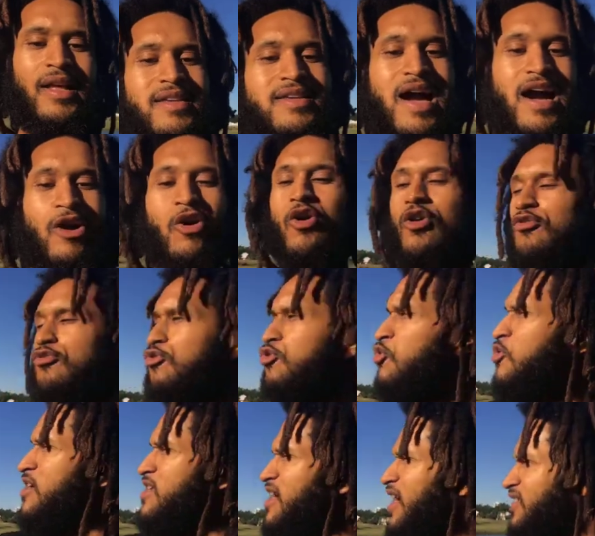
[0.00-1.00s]
gonna
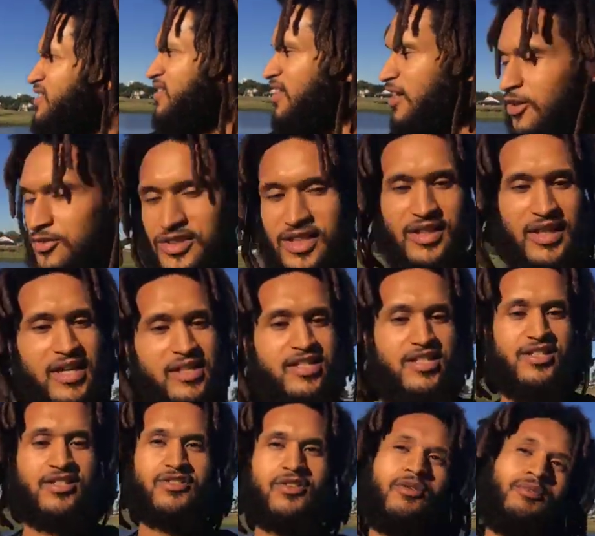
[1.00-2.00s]
ruin yourselves, and nature
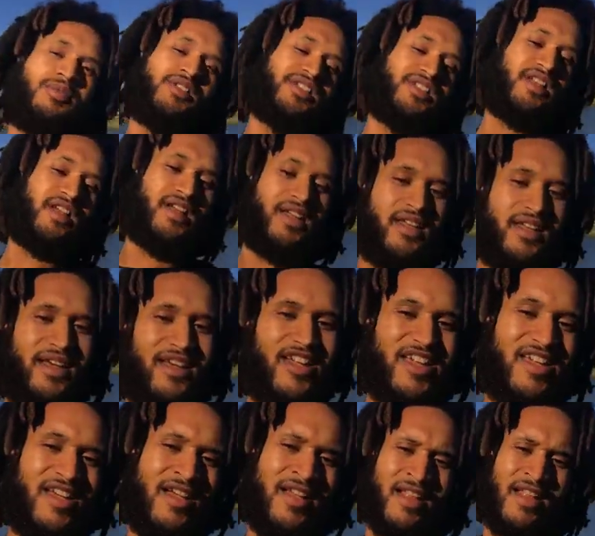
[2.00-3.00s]
just gonna be standing there
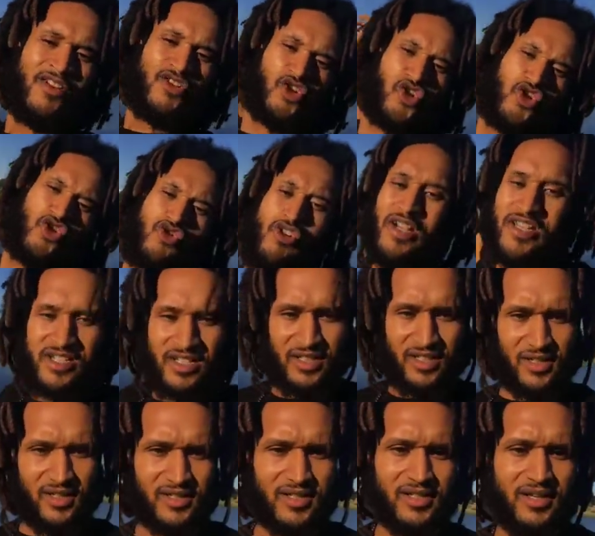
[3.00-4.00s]
stretching
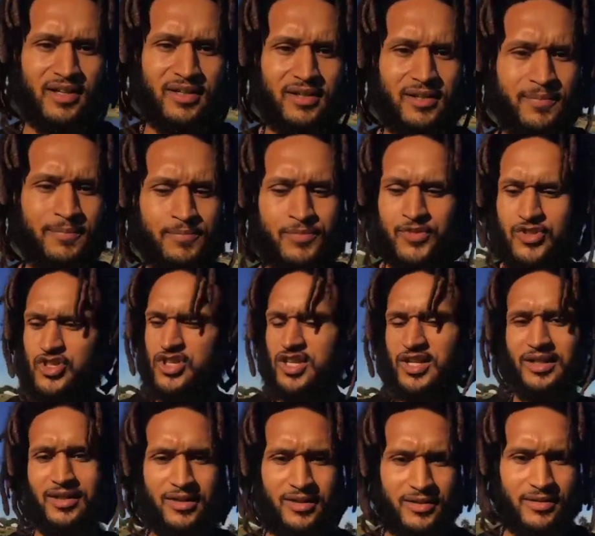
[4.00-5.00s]
in the sun,
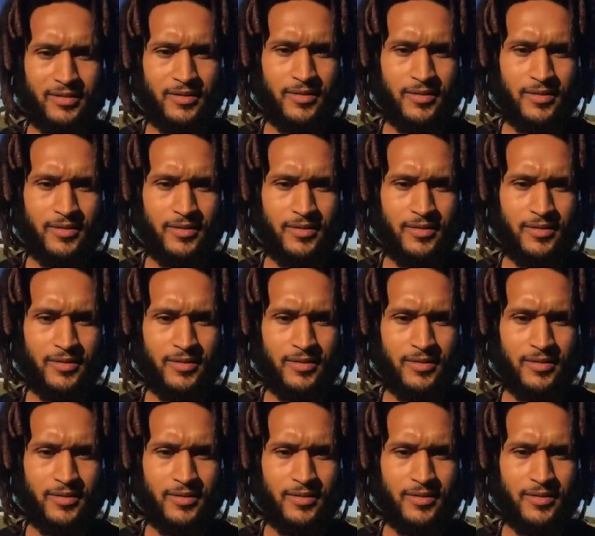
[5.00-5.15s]
chilling.